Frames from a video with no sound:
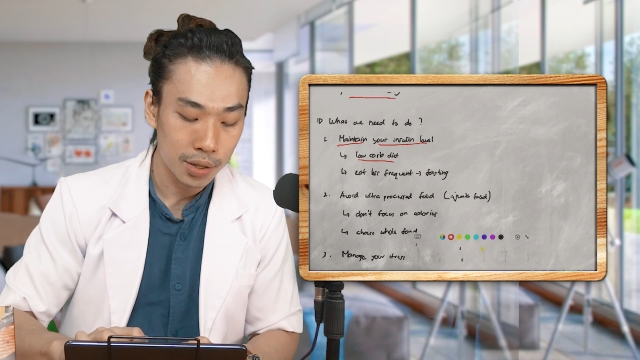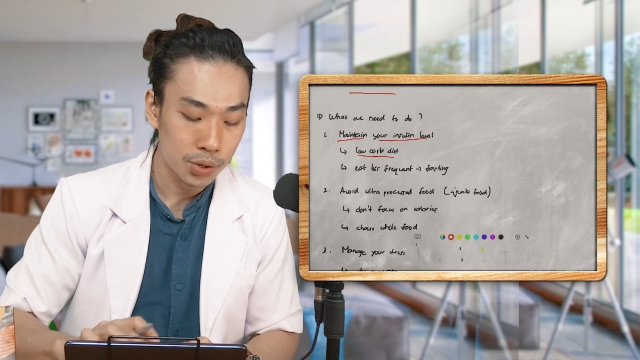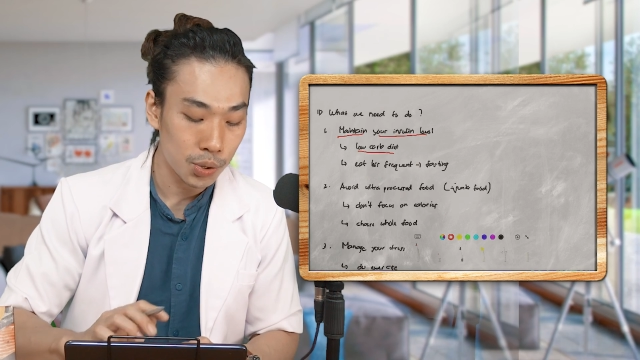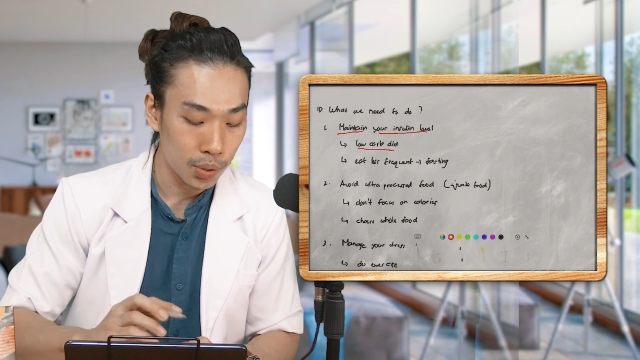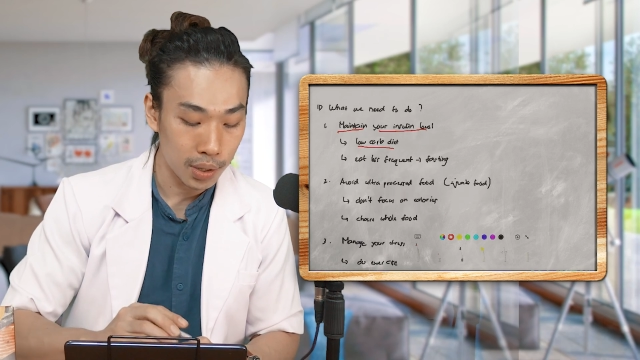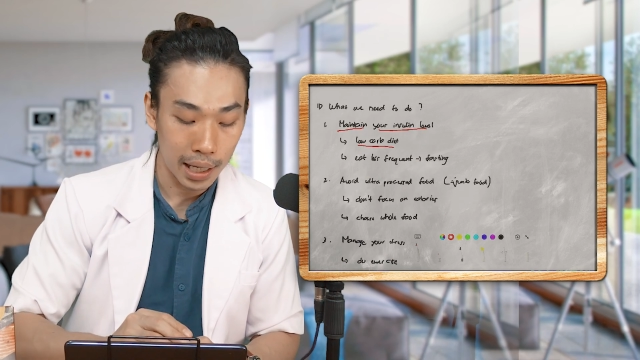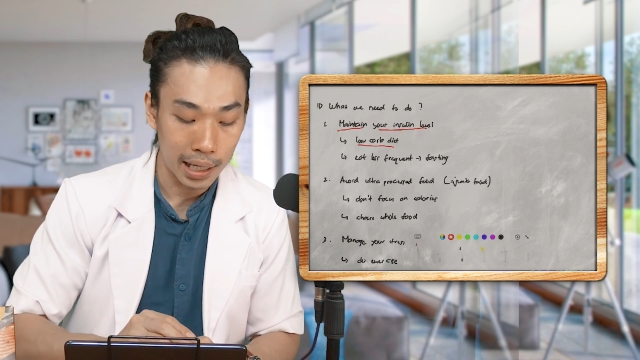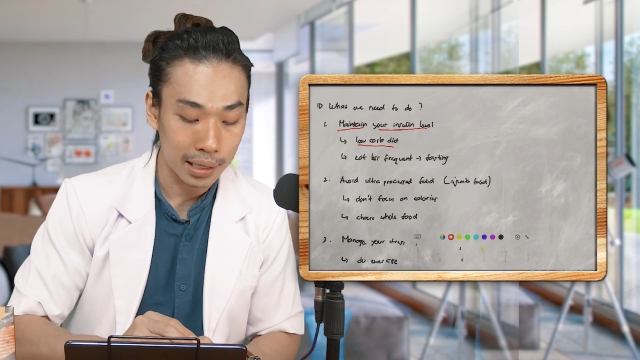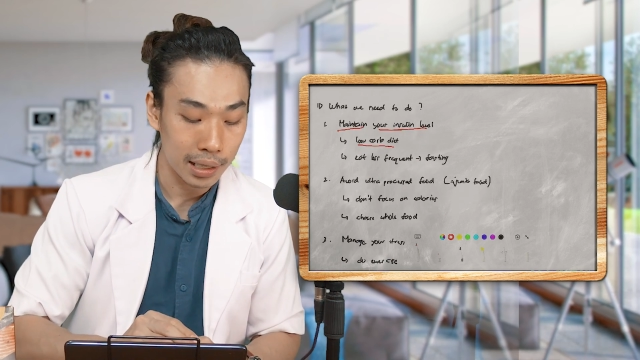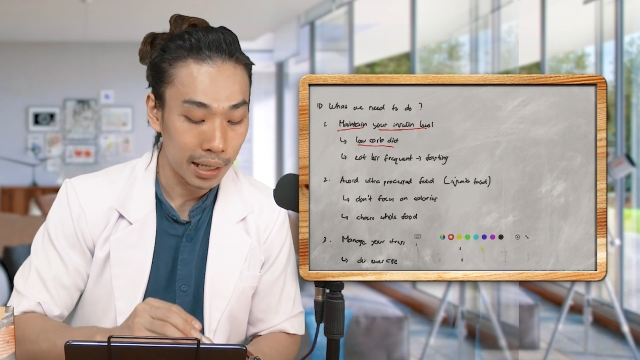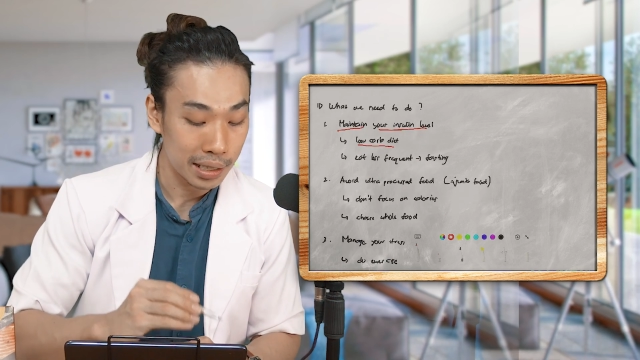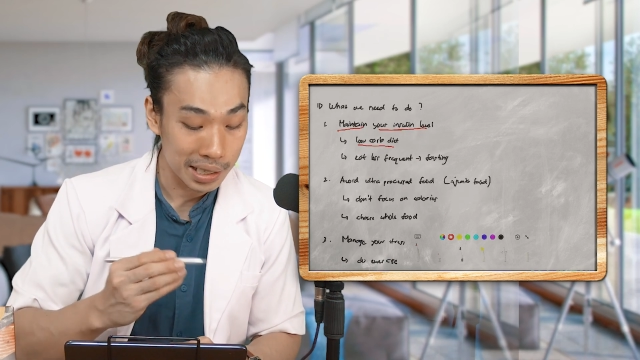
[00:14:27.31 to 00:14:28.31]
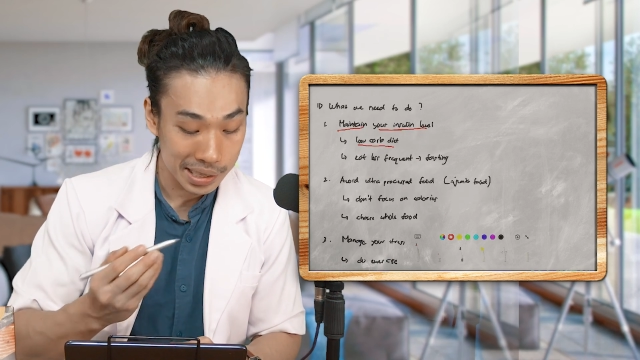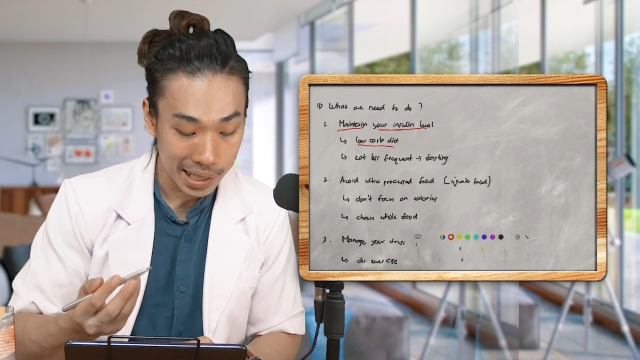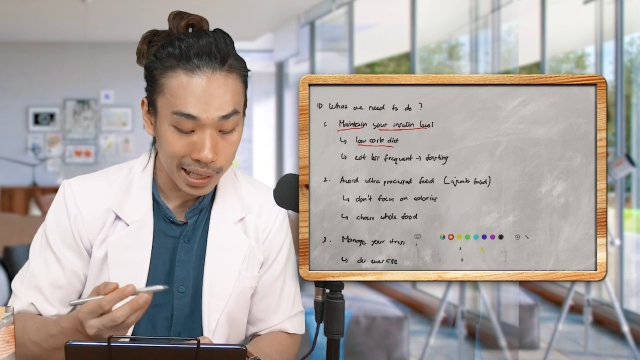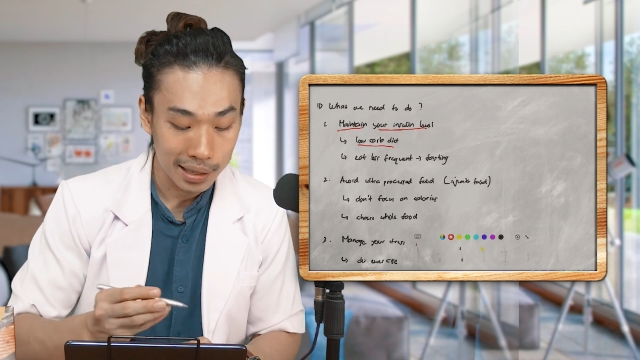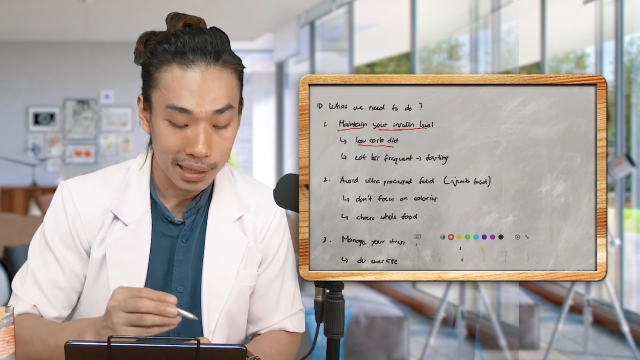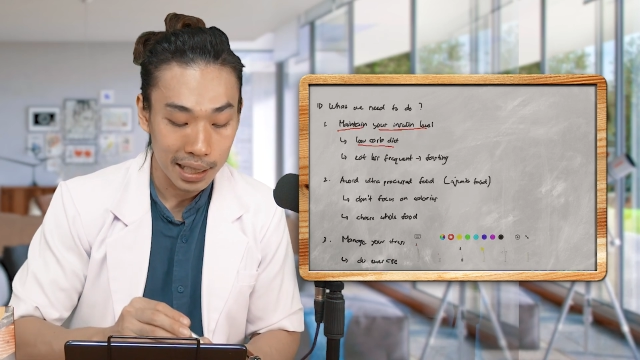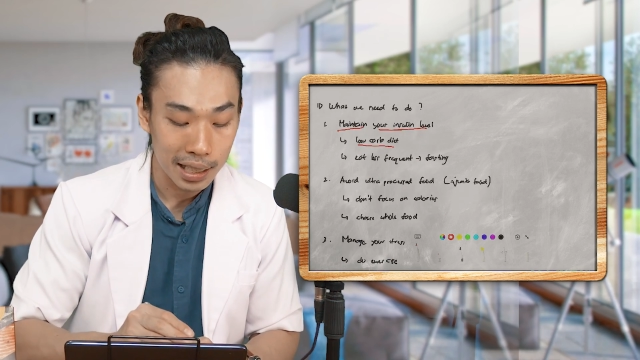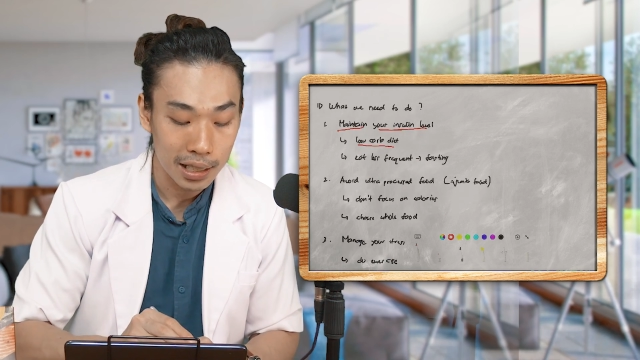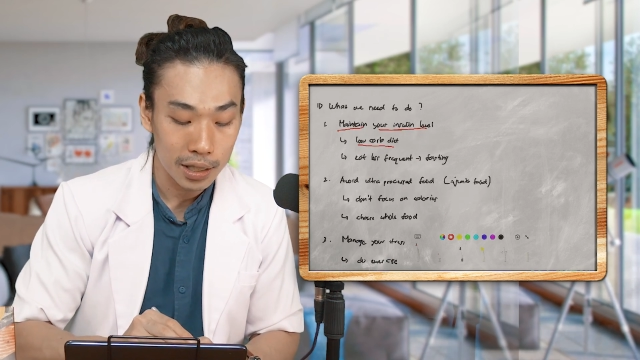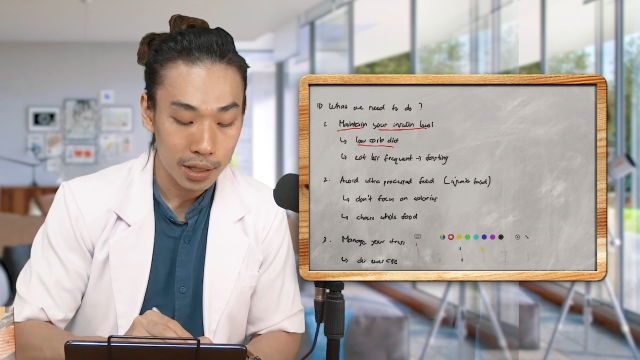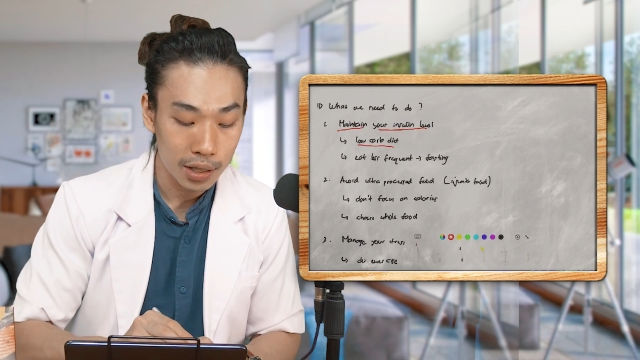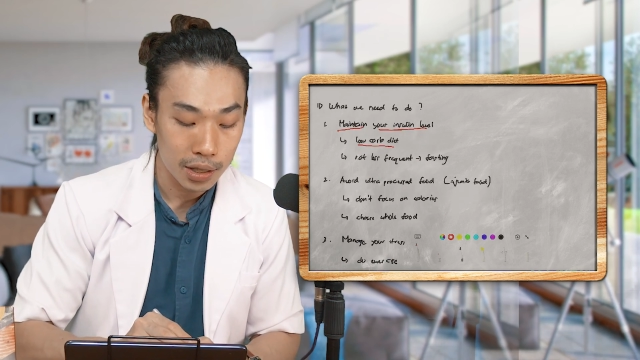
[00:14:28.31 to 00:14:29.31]
So and the second
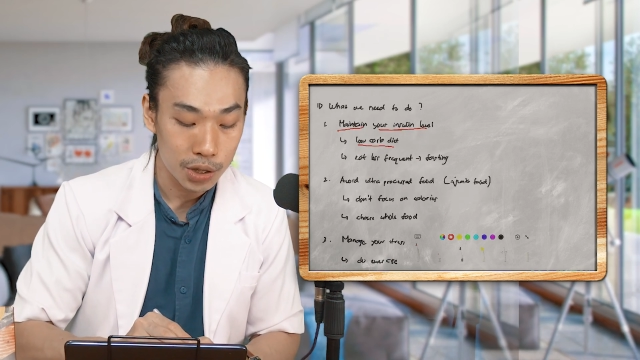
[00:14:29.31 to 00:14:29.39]
thing,